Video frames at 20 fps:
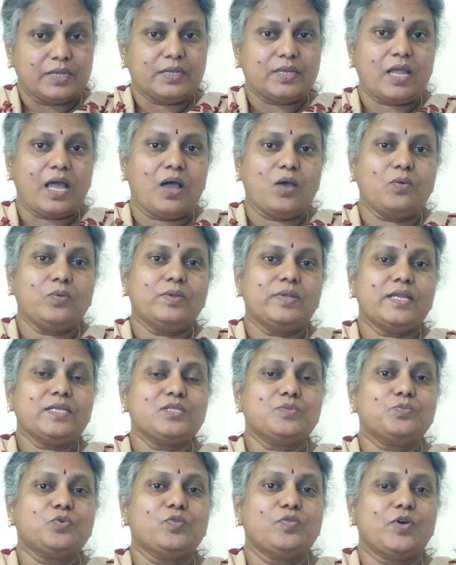Now
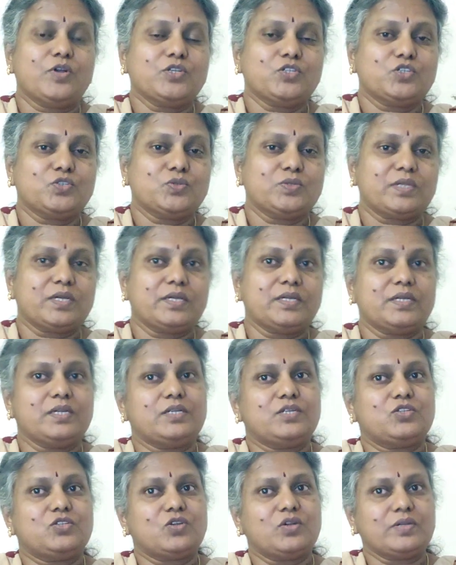let's move on to the
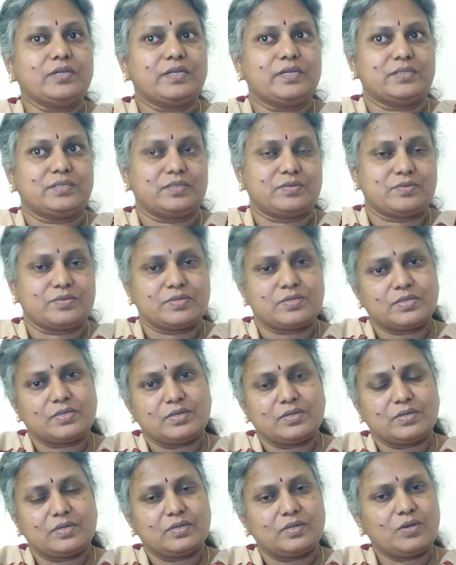interrogatives.
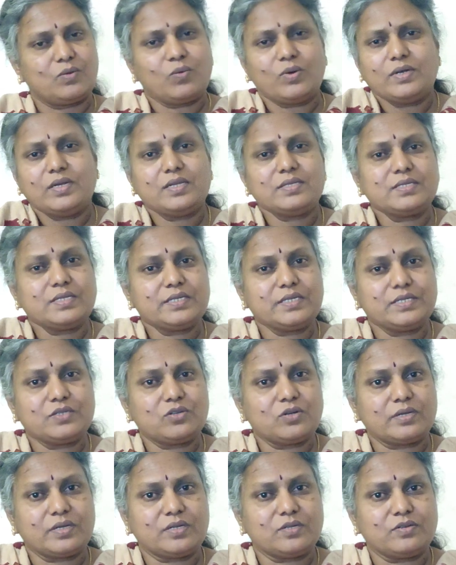Now what does an
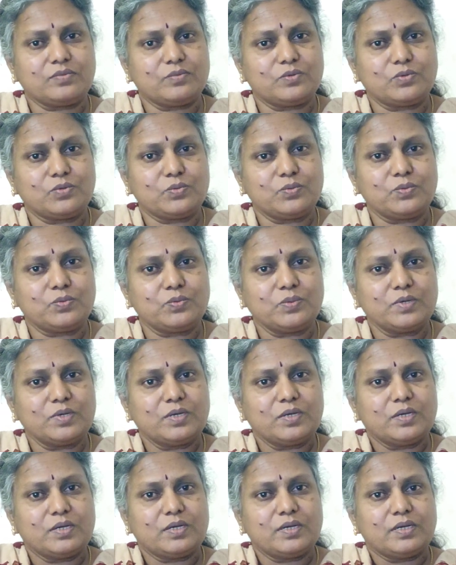interrogative do?
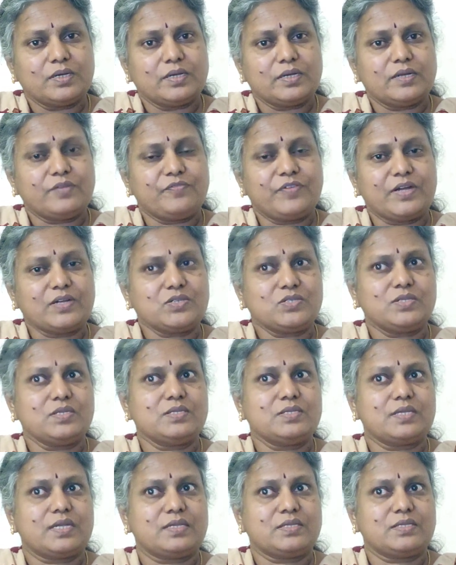It
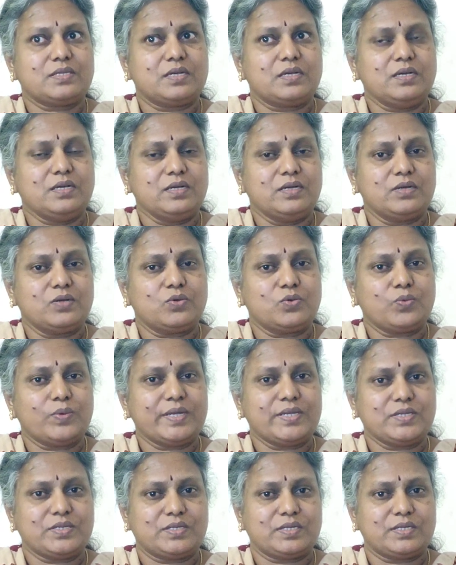functions as a
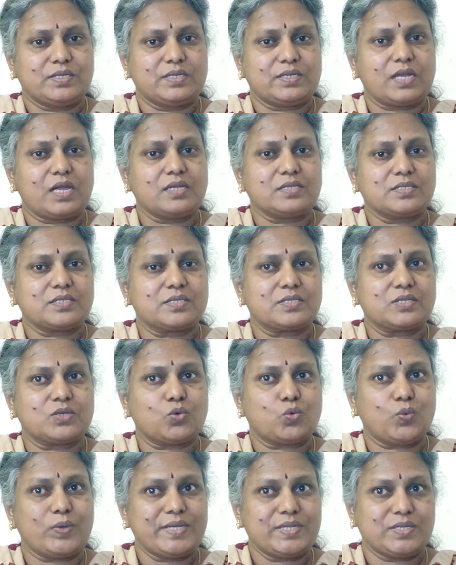question, it asks a
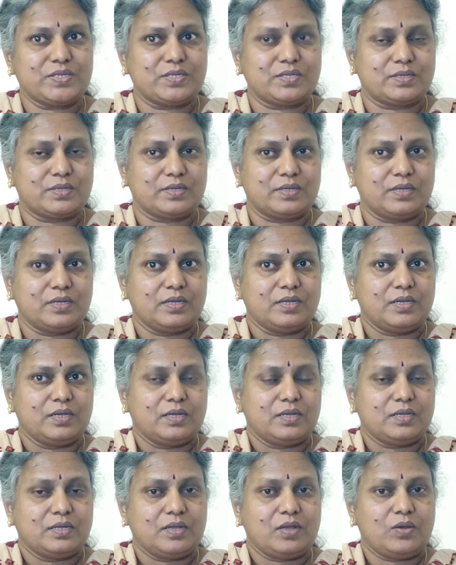question.
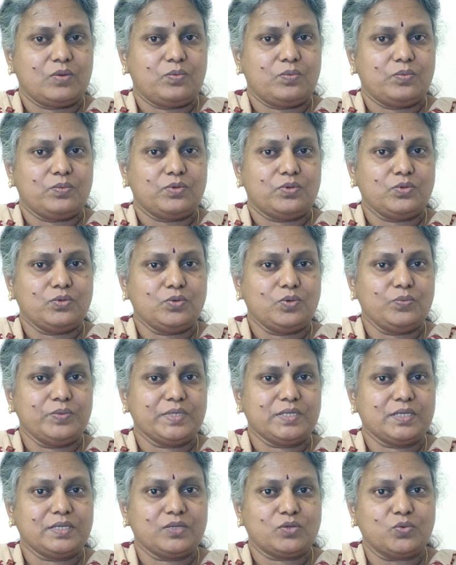Now you know
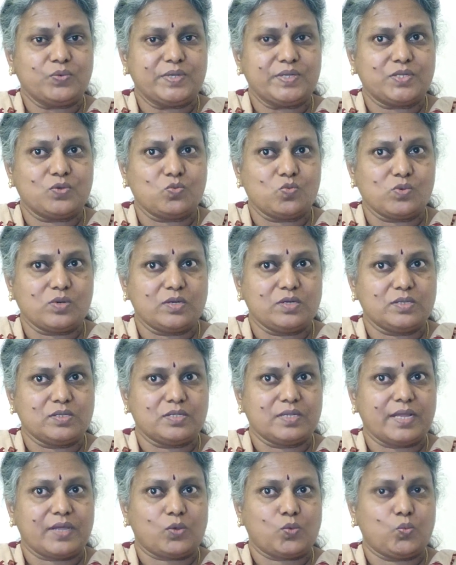which are the question
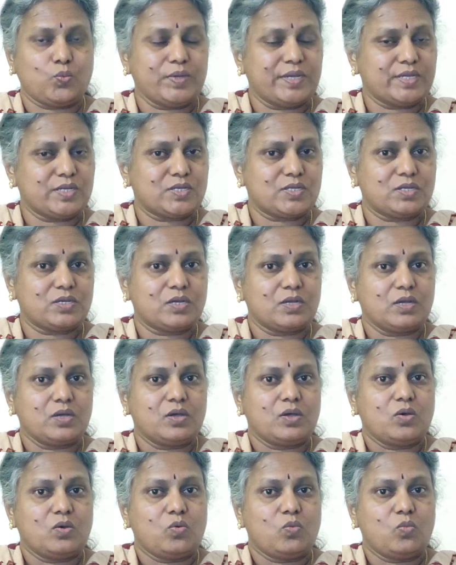words, like which,
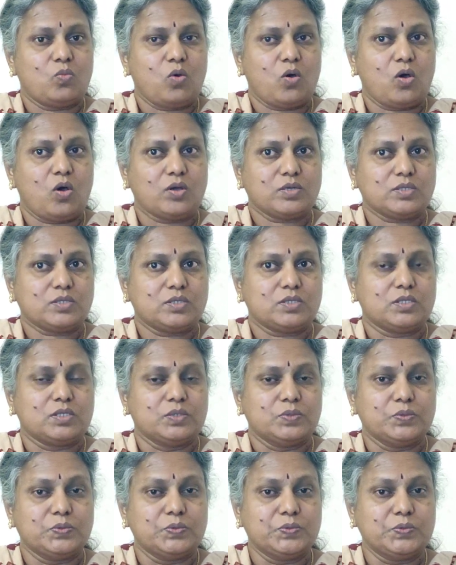what,
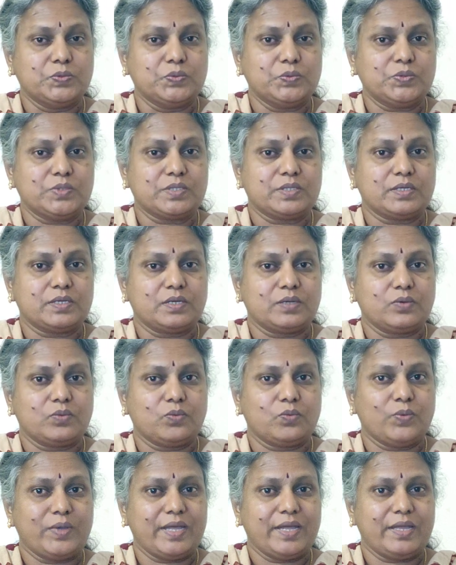whose,
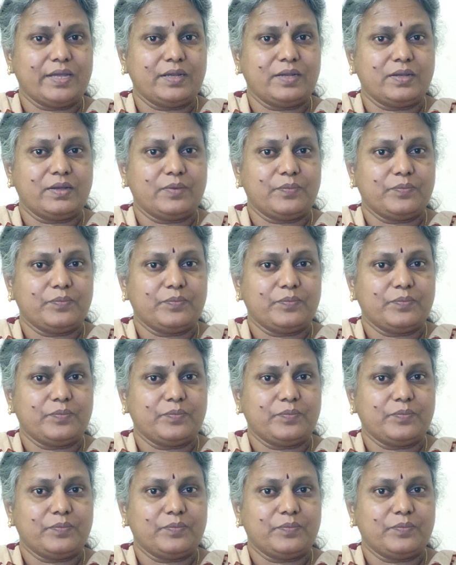when,